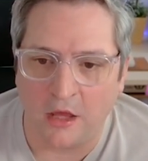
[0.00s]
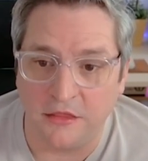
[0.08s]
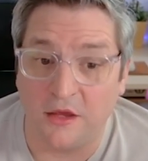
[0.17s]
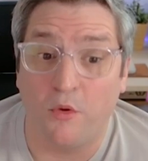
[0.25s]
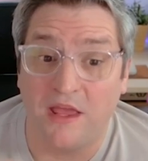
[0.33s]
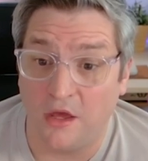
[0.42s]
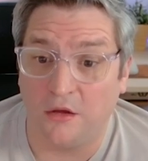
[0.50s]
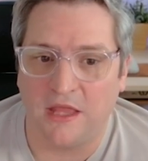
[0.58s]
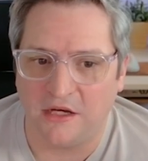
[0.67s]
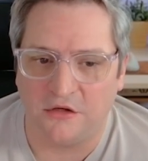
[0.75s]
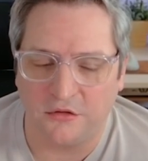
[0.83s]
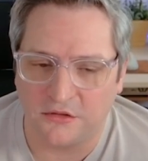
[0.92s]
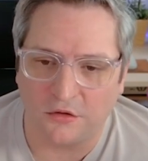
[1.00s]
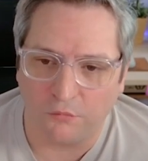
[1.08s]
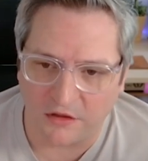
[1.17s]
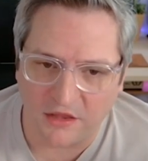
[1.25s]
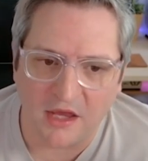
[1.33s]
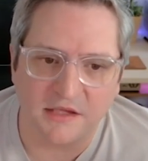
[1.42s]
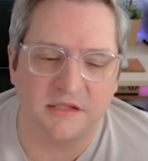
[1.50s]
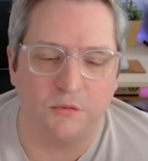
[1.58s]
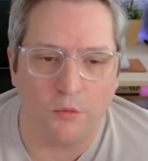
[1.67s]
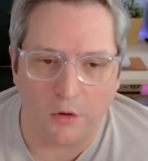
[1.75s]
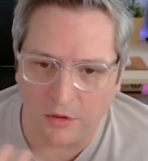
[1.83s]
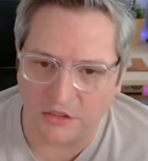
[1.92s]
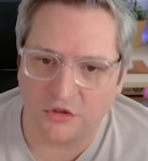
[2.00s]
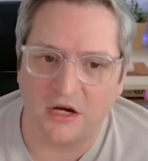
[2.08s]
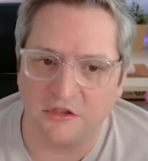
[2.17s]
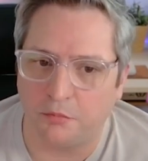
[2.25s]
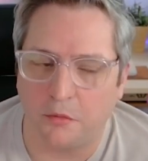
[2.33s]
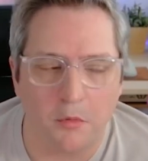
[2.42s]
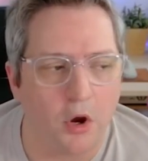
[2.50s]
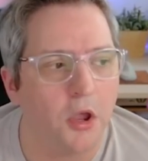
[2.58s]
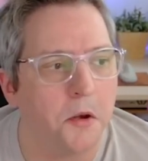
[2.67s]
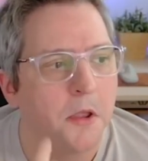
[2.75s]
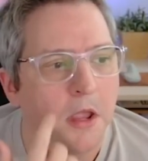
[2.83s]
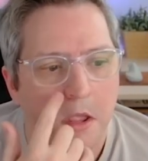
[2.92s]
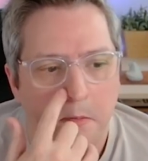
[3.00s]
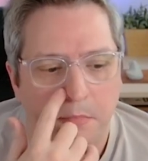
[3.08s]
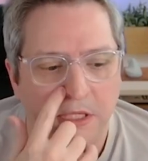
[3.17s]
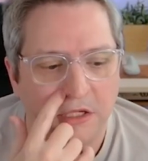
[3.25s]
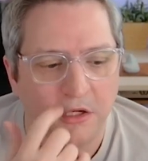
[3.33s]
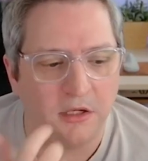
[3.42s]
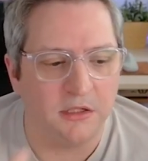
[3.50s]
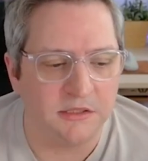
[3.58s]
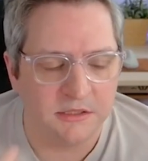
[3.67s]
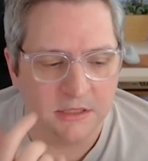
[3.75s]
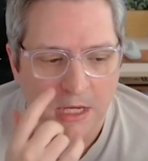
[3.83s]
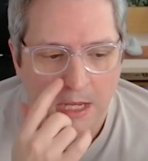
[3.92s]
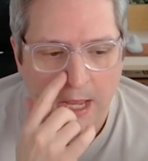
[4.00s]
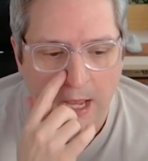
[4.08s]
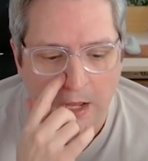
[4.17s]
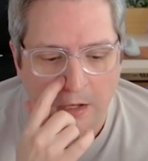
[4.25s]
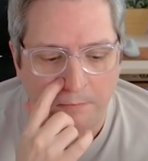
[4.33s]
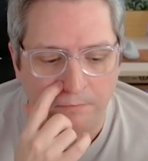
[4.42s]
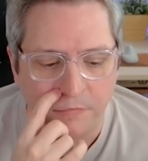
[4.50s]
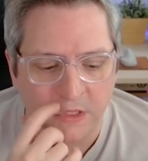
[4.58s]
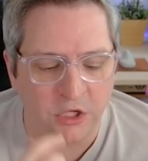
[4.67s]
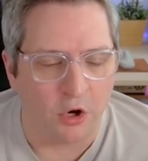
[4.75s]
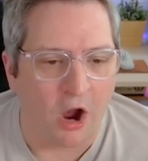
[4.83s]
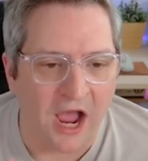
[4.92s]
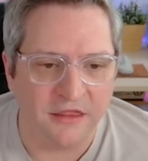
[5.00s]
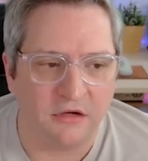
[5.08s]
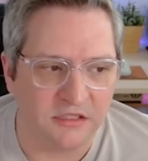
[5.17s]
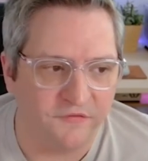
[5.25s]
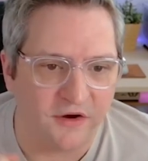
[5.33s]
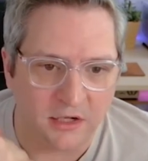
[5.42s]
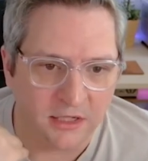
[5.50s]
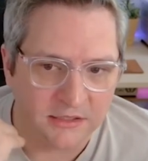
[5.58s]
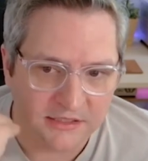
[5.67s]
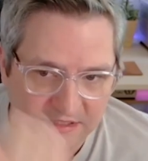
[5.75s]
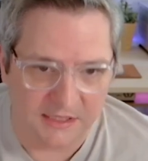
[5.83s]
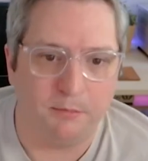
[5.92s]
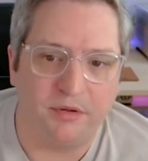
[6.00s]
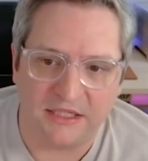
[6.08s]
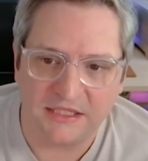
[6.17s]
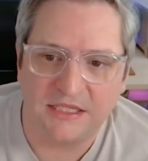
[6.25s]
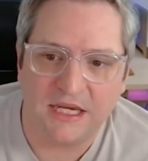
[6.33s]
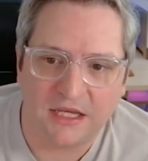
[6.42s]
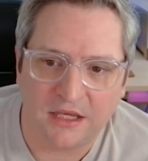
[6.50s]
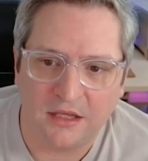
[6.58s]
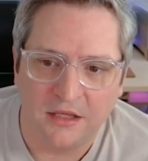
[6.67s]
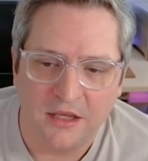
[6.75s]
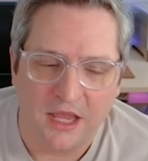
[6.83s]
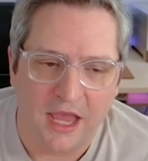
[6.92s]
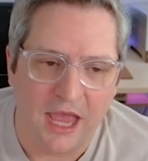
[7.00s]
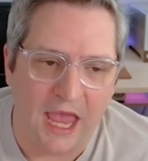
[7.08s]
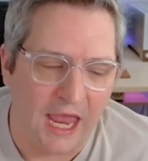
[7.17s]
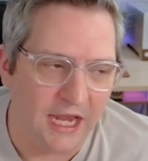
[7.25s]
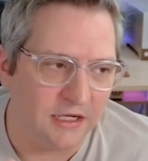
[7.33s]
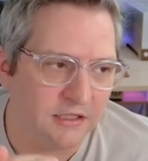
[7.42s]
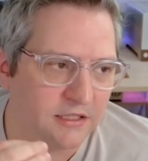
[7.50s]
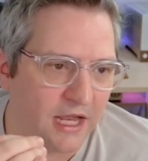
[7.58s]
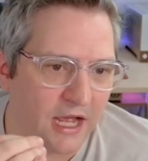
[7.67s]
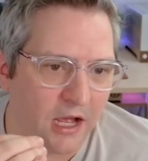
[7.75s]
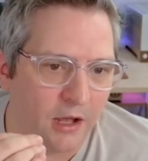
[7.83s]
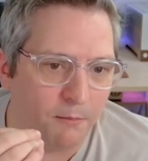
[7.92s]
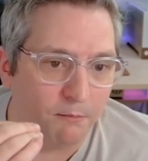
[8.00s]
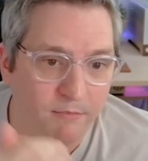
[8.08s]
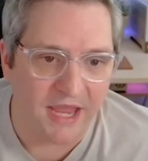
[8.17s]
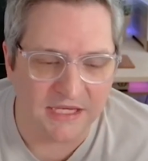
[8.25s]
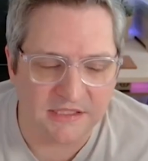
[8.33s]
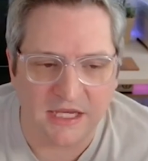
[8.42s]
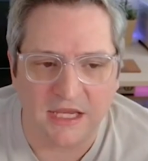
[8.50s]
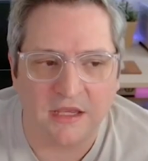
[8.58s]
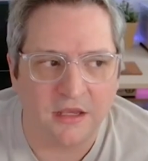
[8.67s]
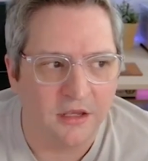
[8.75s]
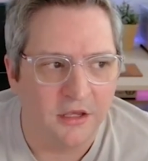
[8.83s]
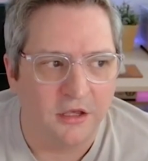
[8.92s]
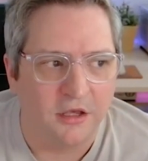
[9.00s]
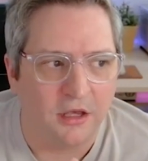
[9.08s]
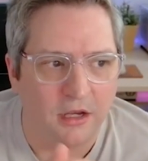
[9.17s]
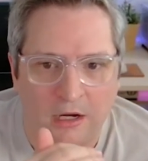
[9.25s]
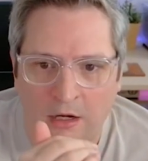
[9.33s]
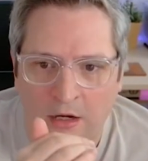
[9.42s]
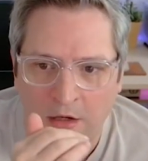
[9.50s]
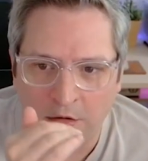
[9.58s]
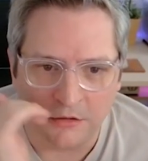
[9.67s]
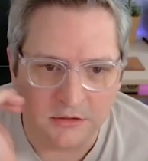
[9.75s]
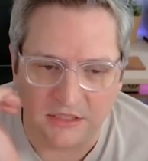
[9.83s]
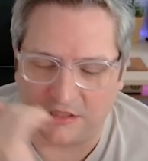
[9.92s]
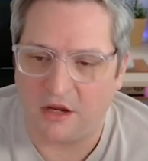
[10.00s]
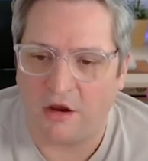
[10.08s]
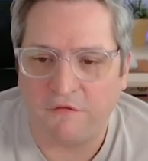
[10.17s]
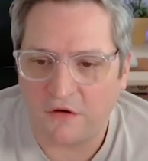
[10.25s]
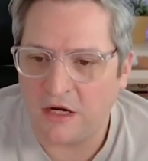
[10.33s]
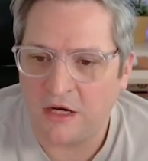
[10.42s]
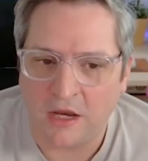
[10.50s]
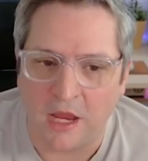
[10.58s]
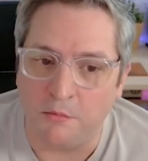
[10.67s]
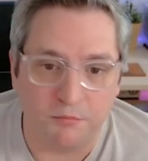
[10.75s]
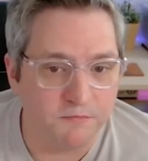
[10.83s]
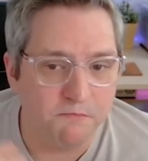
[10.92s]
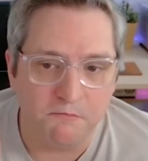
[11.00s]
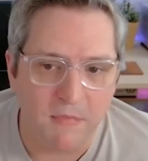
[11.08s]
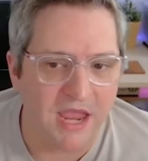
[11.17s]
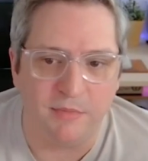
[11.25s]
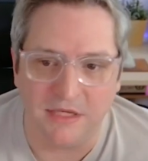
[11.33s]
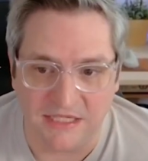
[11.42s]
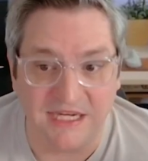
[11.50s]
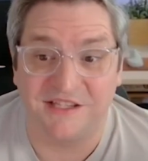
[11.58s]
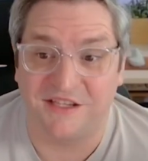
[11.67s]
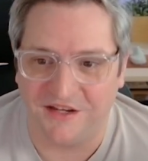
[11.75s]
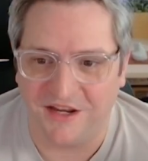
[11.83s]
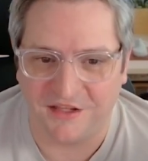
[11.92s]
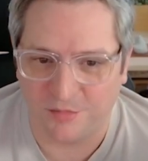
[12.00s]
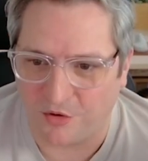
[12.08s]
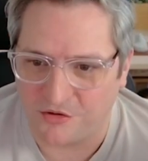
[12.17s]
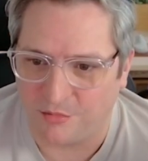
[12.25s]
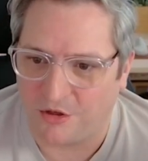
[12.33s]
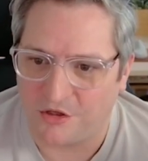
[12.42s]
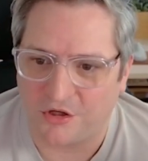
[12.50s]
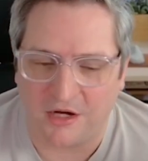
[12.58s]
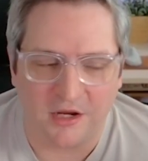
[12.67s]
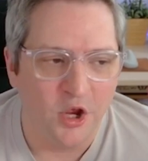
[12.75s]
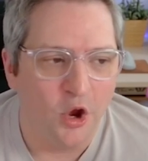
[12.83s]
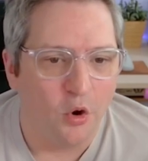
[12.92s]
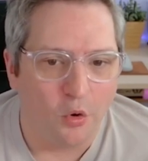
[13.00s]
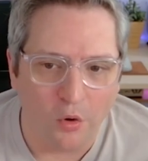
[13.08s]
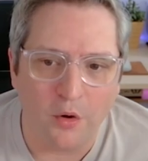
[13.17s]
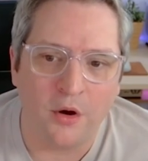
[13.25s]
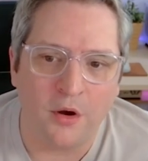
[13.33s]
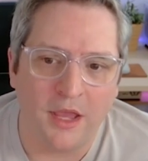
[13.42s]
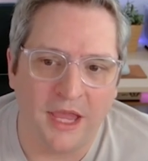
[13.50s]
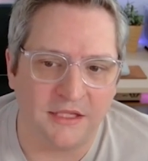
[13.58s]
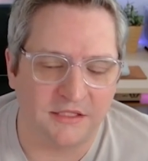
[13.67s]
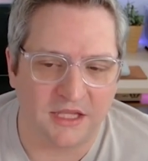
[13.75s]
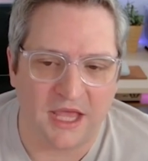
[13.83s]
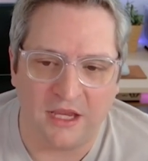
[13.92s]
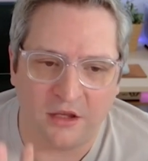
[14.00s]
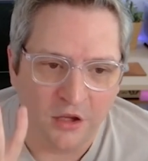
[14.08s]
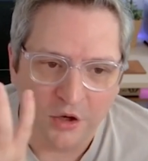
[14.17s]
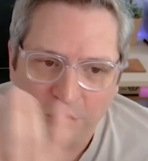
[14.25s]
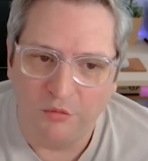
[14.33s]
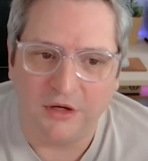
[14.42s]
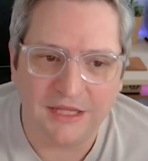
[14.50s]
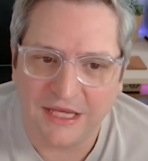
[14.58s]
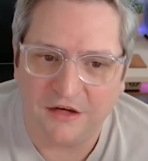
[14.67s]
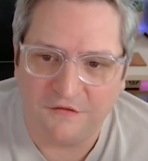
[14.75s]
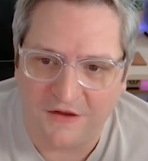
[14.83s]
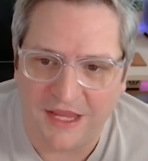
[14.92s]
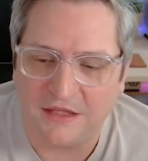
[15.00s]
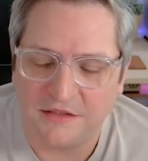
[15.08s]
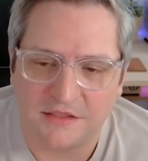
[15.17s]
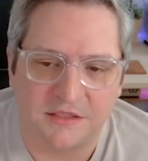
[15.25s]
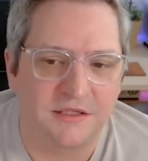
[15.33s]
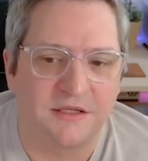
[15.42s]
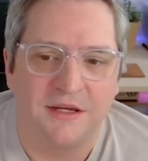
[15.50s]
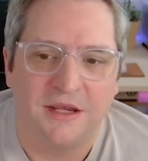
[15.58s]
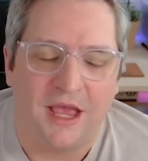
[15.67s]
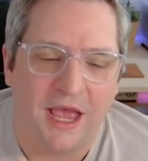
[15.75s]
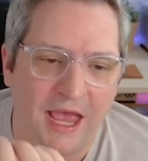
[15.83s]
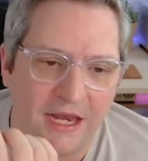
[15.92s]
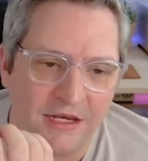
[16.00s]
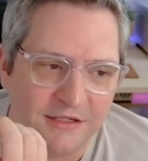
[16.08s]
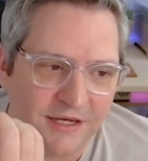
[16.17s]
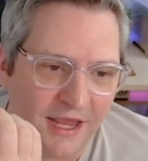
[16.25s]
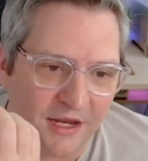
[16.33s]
The way that they do sort of with us and what we're trying to promote, because either it's very simplistic and basic discovery and maybe decent exposure monitoring, or it's like really advanced and